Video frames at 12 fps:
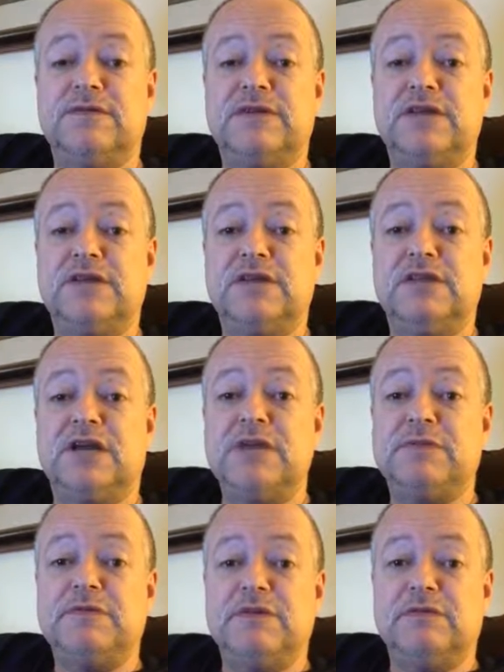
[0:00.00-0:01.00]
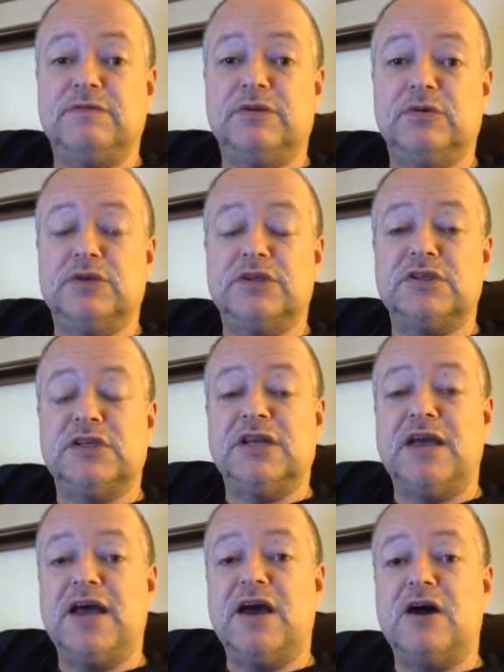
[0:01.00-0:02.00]
the type of influence
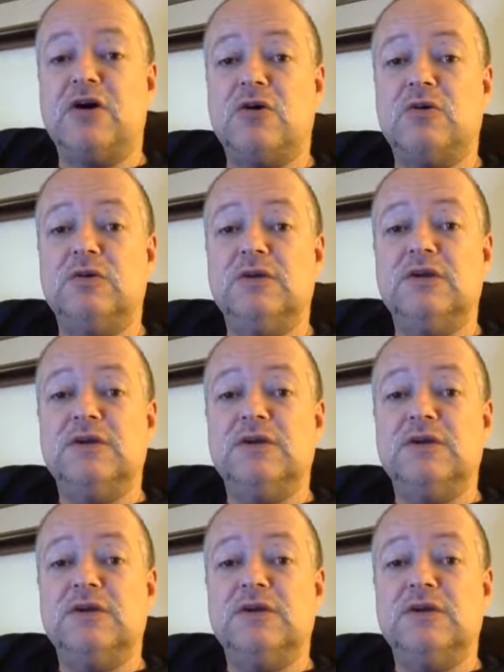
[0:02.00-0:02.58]
and how